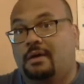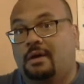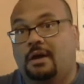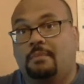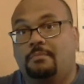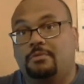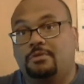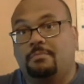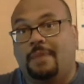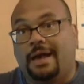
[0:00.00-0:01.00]
um,
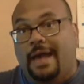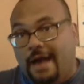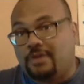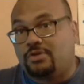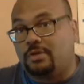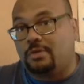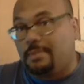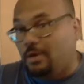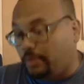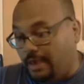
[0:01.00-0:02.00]
you might actually
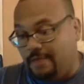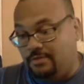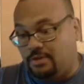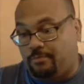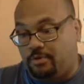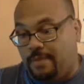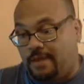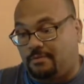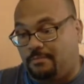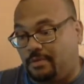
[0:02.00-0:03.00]
be okay in this
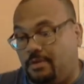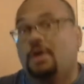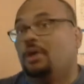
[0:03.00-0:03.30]
perspective. But